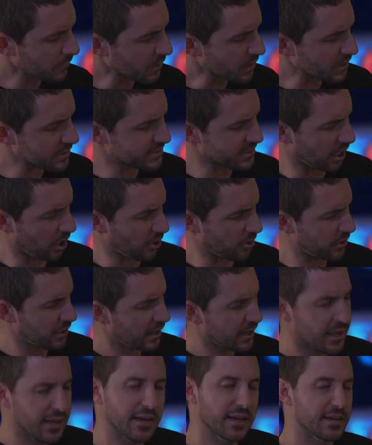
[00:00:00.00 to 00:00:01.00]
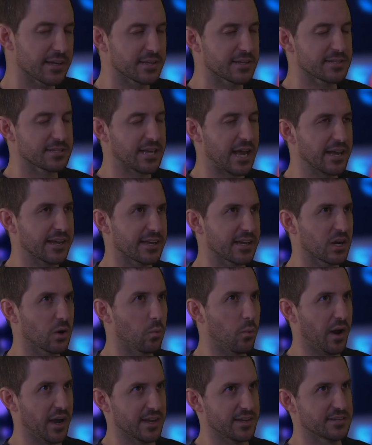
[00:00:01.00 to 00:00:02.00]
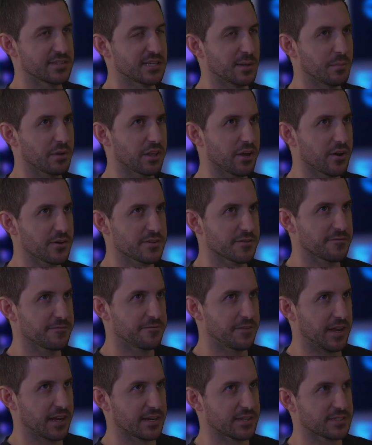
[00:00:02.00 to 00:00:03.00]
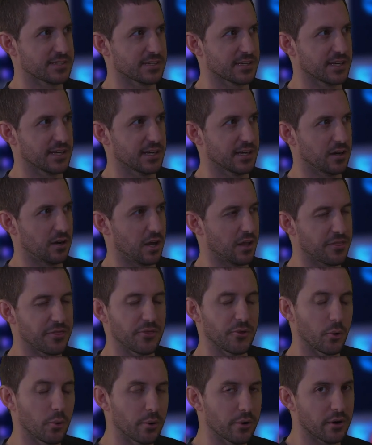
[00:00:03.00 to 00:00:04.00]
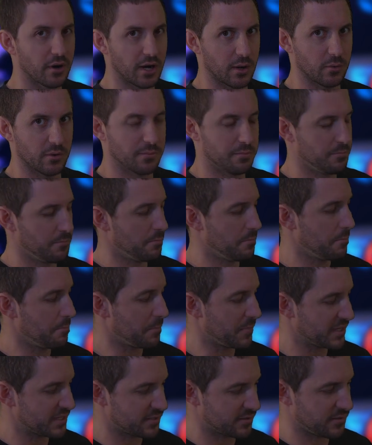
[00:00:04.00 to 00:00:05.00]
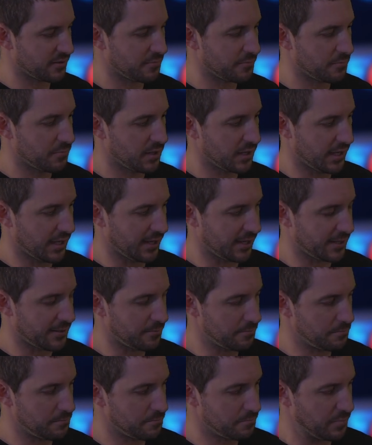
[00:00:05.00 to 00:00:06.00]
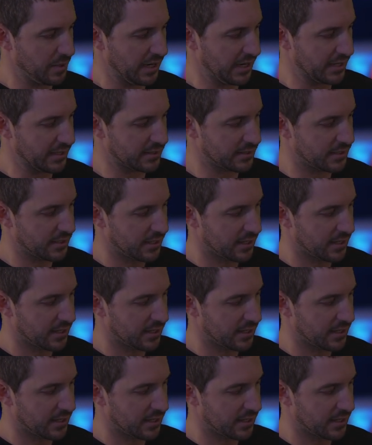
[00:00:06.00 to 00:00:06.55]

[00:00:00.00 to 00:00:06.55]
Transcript: So taking away some of those effects, I thought I would miss them, but